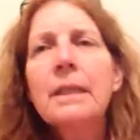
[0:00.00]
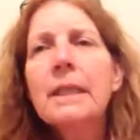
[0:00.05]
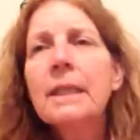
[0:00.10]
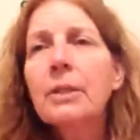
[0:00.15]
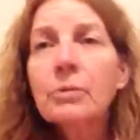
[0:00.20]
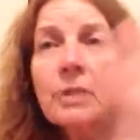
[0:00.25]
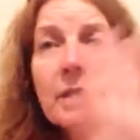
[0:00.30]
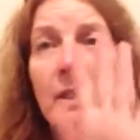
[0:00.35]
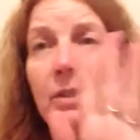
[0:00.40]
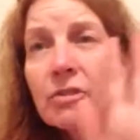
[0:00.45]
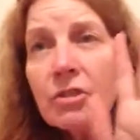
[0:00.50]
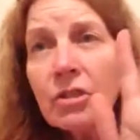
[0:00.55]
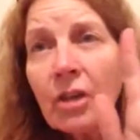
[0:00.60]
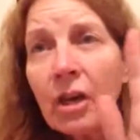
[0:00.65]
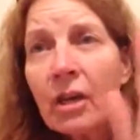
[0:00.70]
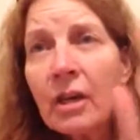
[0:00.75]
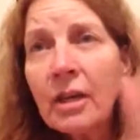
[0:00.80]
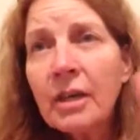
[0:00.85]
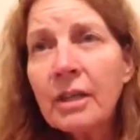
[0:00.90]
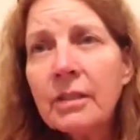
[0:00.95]
Guilty as
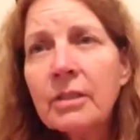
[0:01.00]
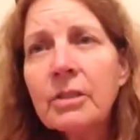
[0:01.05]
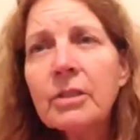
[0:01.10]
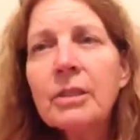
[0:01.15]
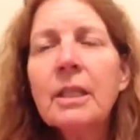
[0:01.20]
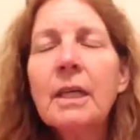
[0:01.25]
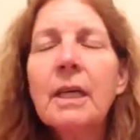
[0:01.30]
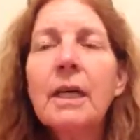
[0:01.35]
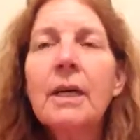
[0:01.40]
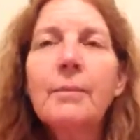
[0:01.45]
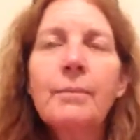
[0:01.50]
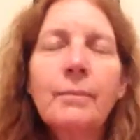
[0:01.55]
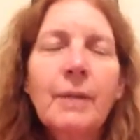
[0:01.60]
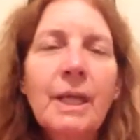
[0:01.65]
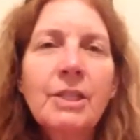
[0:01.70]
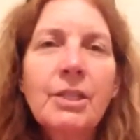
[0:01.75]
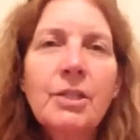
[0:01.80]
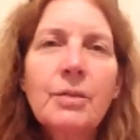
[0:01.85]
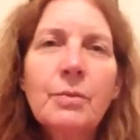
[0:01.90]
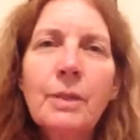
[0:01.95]
charged.
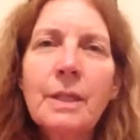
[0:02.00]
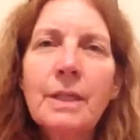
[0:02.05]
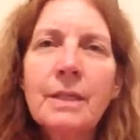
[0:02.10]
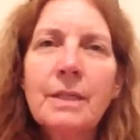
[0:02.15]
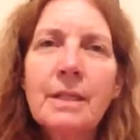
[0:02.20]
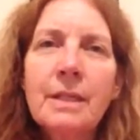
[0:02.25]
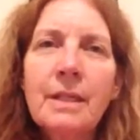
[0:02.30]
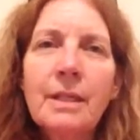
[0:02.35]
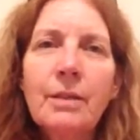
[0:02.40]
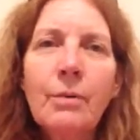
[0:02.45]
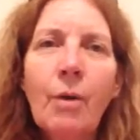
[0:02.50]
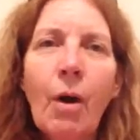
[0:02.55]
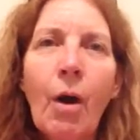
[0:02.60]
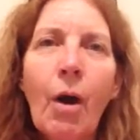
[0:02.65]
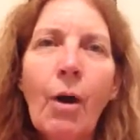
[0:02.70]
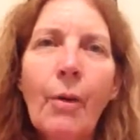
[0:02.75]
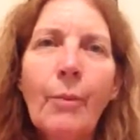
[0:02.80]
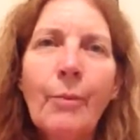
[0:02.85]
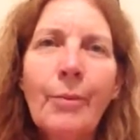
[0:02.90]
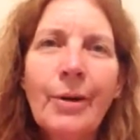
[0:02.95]
I just want to see you
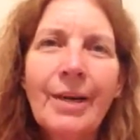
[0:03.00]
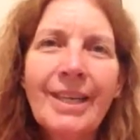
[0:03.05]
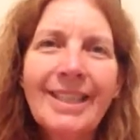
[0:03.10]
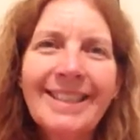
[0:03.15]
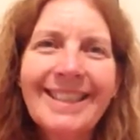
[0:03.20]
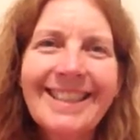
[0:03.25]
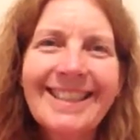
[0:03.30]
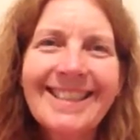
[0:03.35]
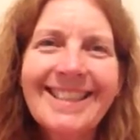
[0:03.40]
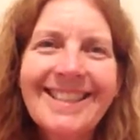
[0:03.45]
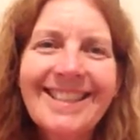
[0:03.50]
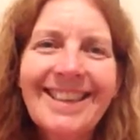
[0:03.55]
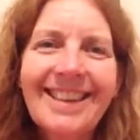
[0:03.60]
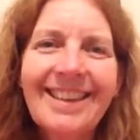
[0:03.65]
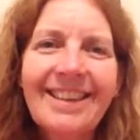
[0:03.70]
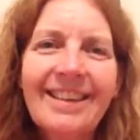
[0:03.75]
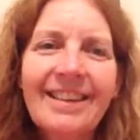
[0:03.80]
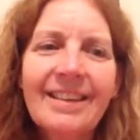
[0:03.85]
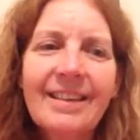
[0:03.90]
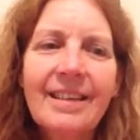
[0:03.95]
all bring this
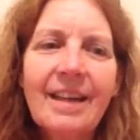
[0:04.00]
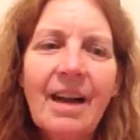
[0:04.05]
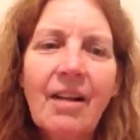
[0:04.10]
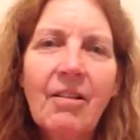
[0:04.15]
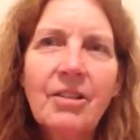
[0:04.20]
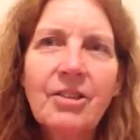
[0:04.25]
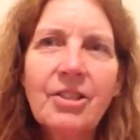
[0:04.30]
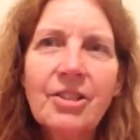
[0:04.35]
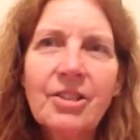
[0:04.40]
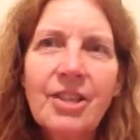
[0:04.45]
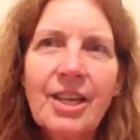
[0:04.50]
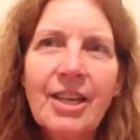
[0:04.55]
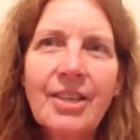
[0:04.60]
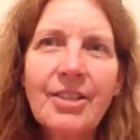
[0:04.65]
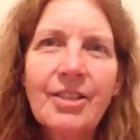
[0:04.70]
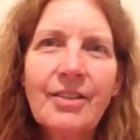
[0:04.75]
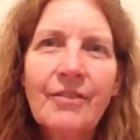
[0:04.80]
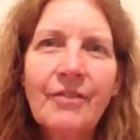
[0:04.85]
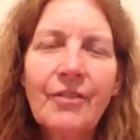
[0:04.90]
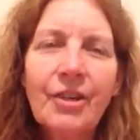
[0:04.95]
college
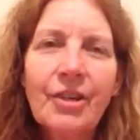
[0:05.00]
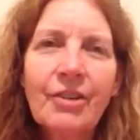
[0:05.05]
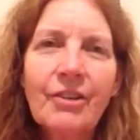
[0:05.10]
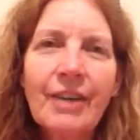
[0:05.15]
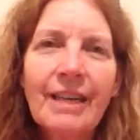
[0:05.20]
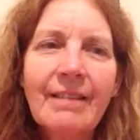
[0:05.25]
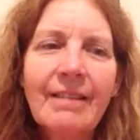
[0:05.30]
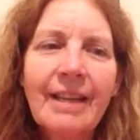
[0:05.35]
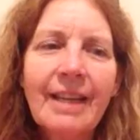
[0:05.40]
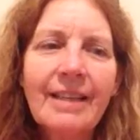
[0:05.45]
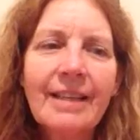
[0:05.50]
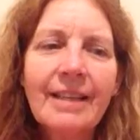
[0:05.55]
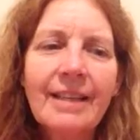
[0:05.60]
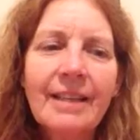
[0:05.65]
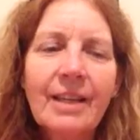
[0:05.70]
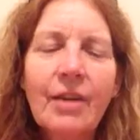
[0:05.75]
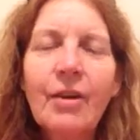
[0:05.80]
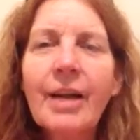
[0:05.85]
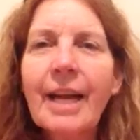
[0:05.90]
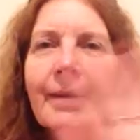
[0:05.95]
education in for a great landing.
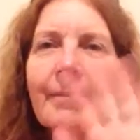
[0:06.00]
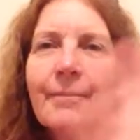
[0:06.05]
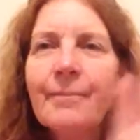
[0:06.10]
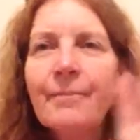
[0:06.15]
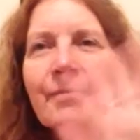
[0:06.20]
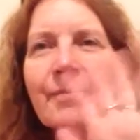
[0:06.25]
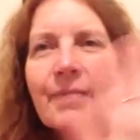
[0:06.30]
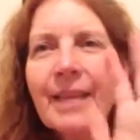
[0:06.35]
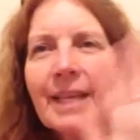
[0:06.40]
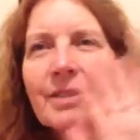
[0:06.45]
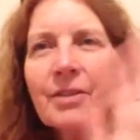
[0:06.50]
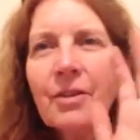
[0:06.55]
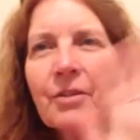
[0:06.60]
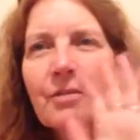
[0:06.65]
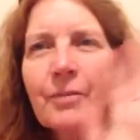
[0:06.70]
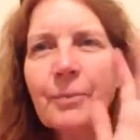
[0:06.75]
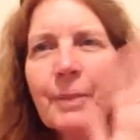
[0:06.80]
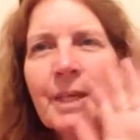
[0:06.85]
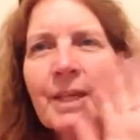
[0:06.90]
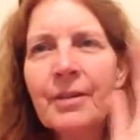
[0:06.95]
Okay, that's all
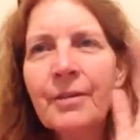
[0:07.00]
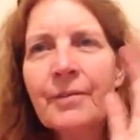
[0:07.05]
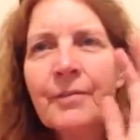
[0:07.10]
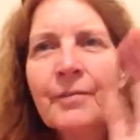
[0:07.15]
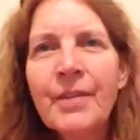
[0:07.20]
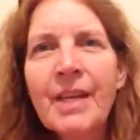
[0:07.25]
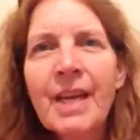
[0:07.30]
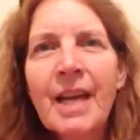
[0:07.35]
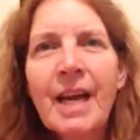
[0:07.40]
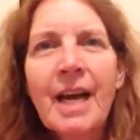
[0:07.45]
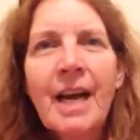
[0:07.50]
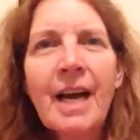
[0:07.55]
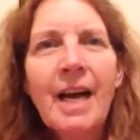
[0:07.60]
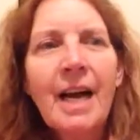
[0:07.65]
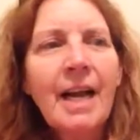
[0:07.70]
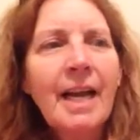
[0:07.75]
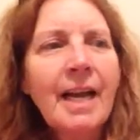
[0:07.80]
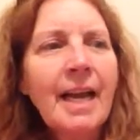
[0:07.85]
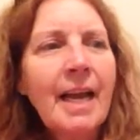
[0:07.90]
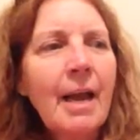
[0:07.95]
from here.
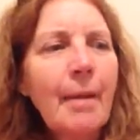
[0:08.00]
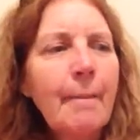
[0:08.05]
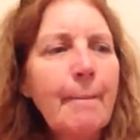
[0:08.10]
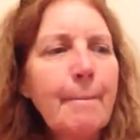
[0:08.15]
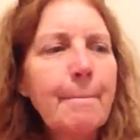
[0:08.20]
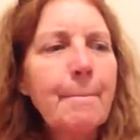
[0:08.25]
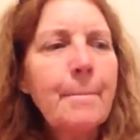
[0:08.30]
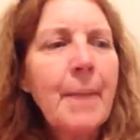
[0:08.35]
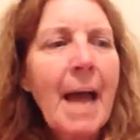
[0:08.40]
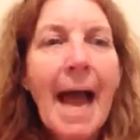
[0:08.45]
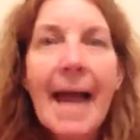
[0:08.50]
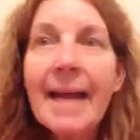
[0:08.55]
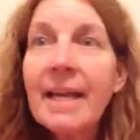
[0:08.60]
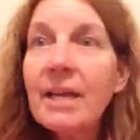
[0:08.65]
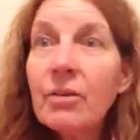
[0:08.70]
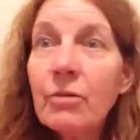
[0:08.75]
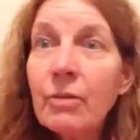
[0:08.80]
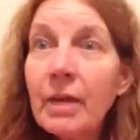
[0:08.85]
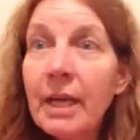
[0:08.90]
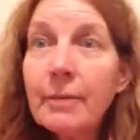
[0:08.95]
I am back
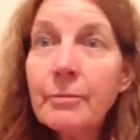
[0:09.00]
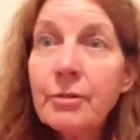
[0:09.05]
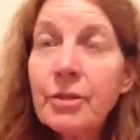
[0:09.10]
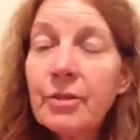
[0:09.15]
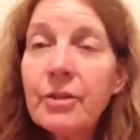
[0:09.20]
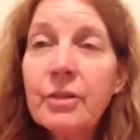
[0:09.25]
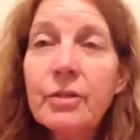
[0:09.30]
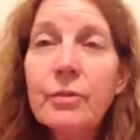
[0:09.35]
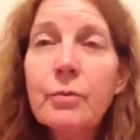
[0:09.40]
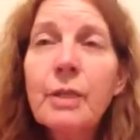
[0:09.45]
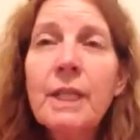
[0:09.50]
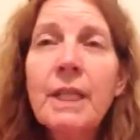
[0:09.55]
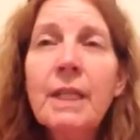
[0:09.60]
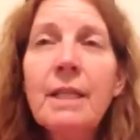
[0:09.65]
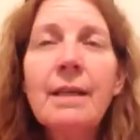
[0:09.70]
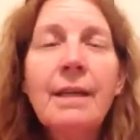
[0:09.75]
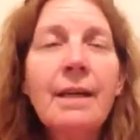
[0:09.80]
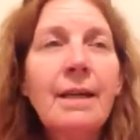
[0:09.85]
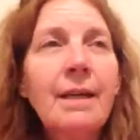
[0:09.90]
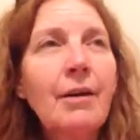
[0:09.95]
in New Hampshire this
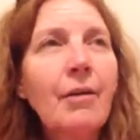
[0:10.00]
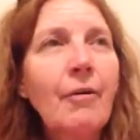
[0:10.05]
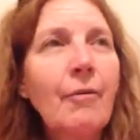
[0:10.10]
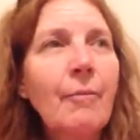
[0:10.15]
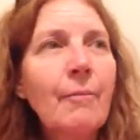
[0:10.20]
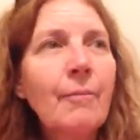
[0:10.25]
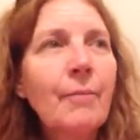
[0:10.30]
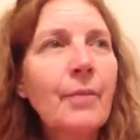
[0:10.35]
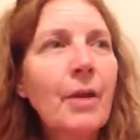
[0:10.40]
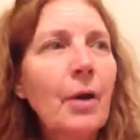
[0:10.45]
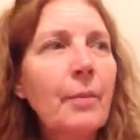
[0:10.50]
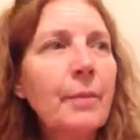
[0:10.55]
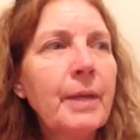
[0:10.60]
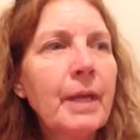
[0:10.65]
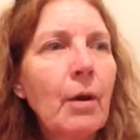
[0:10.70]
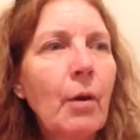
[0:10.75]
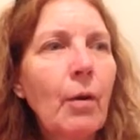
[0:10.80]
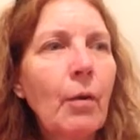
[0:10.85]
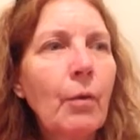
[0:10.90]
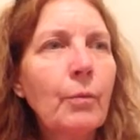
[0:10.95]
week. I'll be
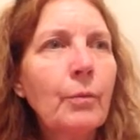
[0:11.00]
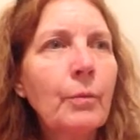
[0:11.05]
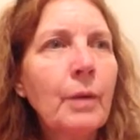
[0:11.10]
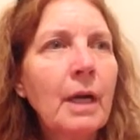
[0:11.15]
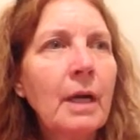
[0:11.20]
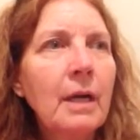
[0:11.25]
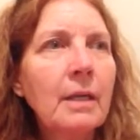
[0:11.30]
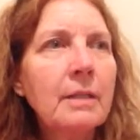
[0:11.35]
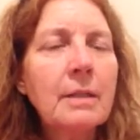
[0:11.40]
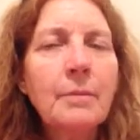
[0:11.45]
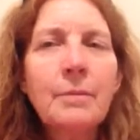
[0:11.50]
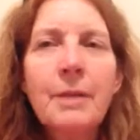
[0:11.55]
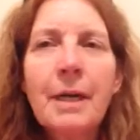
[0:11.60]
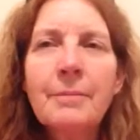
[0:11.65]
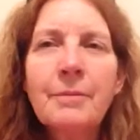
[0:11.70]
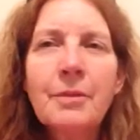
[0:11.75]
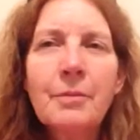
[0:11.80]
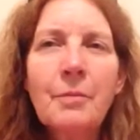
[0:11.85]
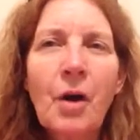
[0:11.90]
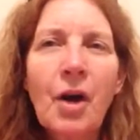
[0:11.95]
home
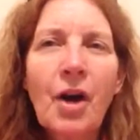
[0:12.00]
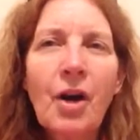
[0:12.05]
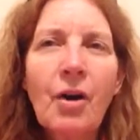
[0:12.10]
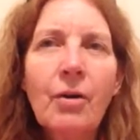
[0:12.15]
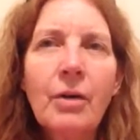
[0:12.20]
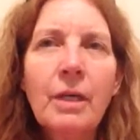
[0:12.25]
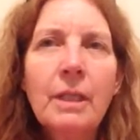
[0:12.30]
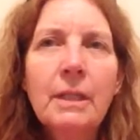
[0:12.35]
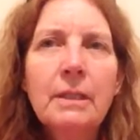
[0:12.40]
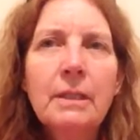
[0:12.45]
sometime tomorrow